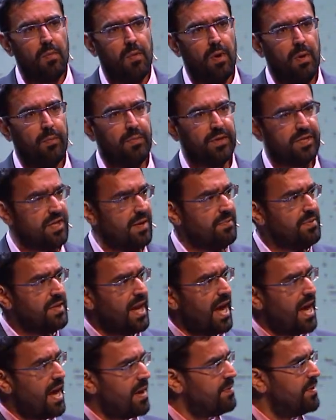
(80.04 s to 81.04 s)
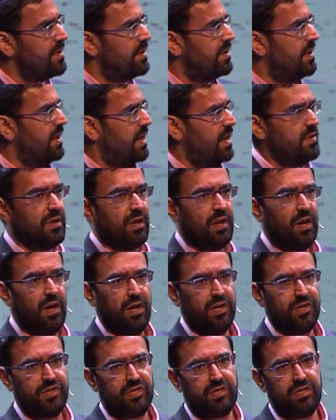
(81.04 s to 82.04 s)
But something happened in the
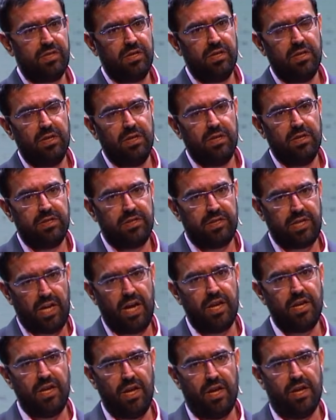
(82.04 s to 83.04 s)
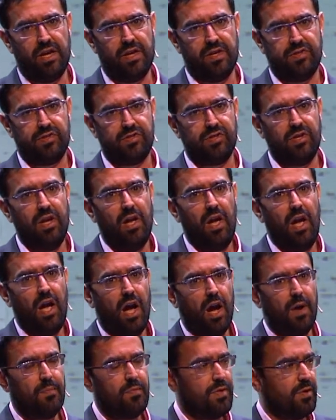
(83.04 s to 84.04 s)
last 10 years
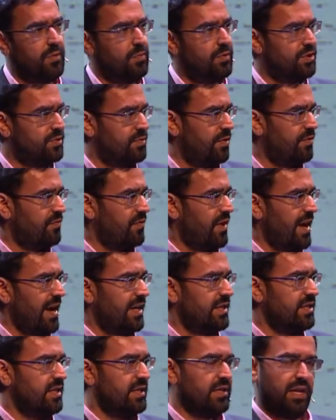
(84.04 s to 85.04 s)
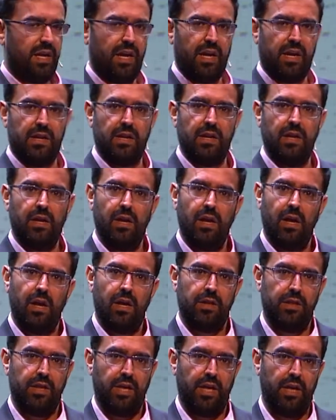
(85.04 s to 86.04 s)
that was reflected in
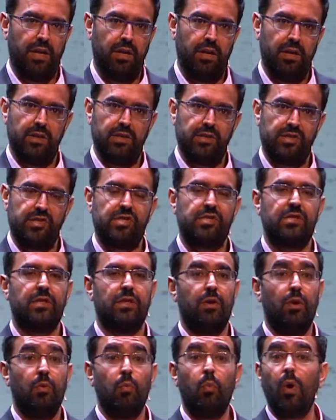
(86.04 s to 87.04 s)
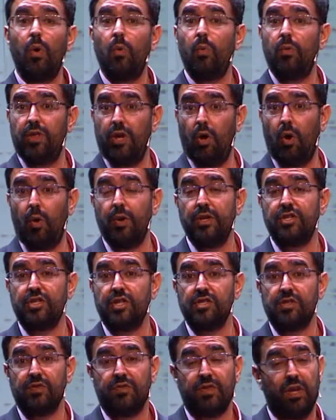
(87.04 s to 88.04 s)
the
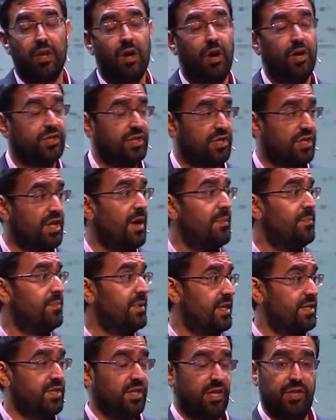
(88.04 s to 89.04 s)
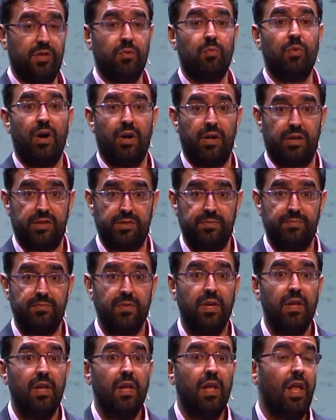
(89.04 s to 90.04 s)
origins of the largest companies in the world.
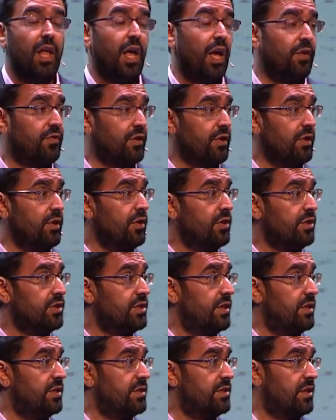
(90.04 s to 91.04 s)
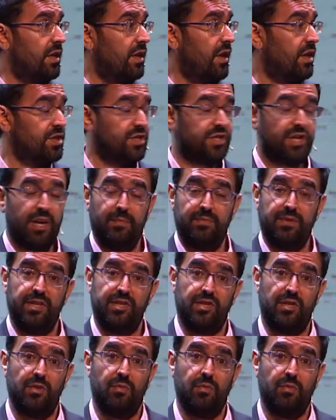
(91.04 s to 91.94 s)
If you looked at the largest companies in the